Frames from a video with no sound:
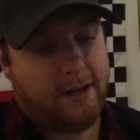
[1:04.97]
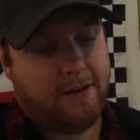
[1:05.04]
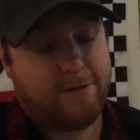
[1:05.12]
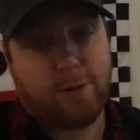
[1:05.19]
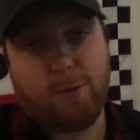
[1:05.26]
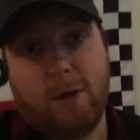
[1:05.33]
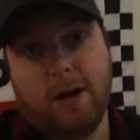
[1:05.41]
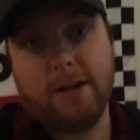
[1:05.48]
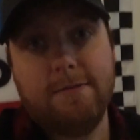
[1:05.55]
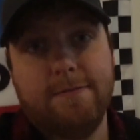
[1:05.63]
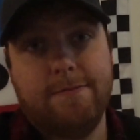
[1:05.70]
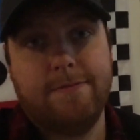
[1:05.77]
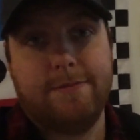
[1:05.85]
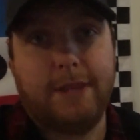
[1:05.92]
For one,
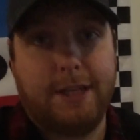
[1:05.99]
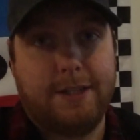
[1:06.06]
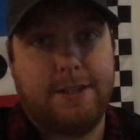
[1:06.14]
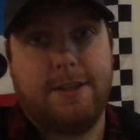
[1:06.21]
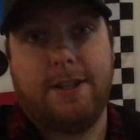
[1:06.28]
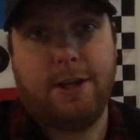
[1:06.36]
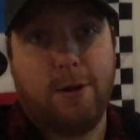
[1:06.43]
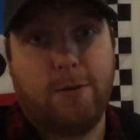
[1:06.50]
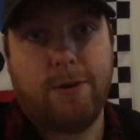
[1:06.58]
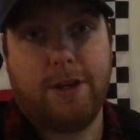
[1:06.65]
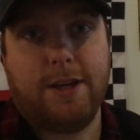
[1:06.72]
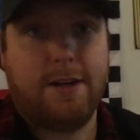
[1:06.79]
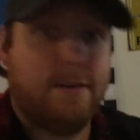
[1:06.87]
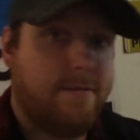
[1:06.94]
it's the
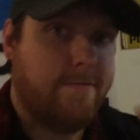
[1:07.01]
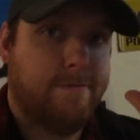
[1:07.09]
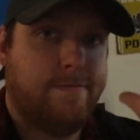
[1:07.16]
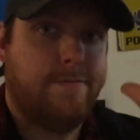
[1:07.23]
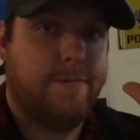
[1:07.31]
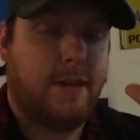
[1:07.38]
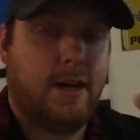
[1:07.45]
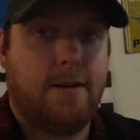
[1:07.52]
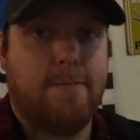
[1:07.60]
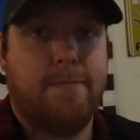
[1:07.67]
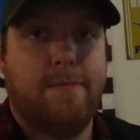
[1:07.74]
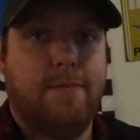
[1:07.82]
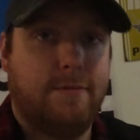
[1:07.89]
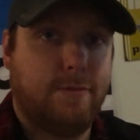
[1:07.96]
only
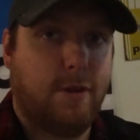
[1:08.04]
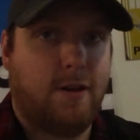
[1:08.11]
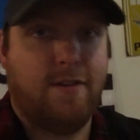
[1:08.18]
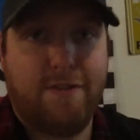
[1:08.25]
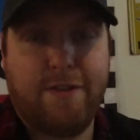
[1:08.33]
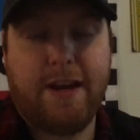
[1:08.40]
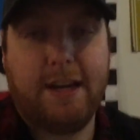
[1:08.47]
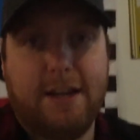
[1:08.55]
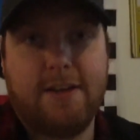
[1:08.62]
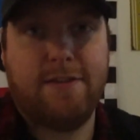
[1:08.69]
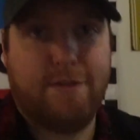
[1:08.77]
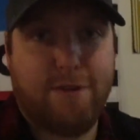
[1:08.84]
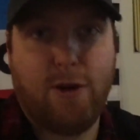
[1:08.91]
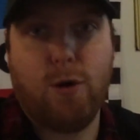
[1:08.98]
fake
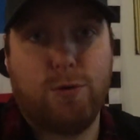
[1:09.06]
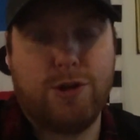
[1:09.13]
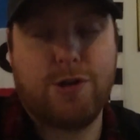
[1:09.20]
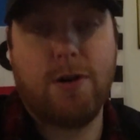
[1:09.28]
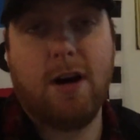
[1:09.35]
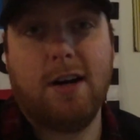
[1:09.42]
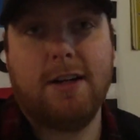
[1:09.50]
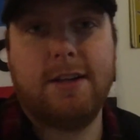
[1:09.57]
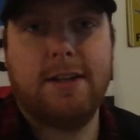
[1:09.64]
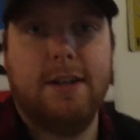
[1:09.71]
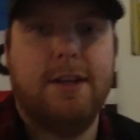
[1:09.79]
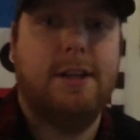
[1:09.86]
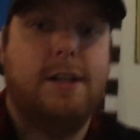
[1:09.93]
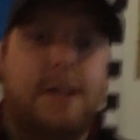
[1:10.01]
faux truck
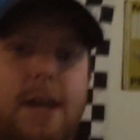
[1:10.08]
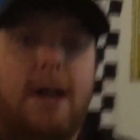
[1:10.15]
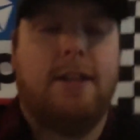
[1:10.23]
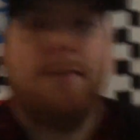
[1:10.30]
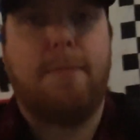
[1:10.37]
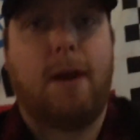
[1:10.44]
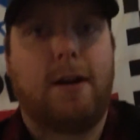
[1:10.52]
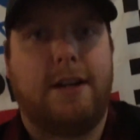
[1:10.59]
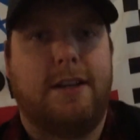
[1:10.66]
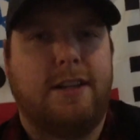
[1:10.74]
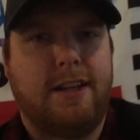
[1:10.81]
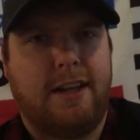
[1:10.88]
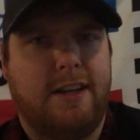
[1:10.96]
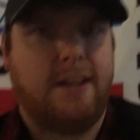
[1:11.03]
on the
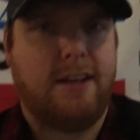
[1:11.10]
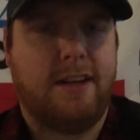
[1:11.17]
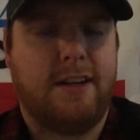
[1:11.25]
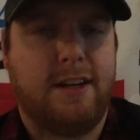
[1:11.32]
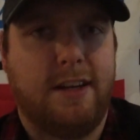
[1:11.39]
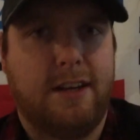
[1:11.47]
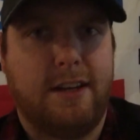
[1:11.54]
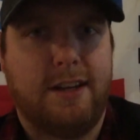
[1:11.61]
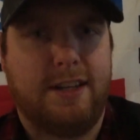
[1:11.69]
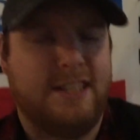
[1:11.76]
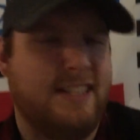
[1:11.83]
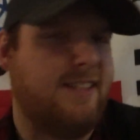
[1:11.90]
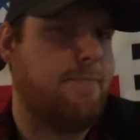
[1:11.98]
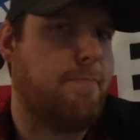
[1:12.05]
market that
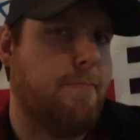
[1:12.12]
is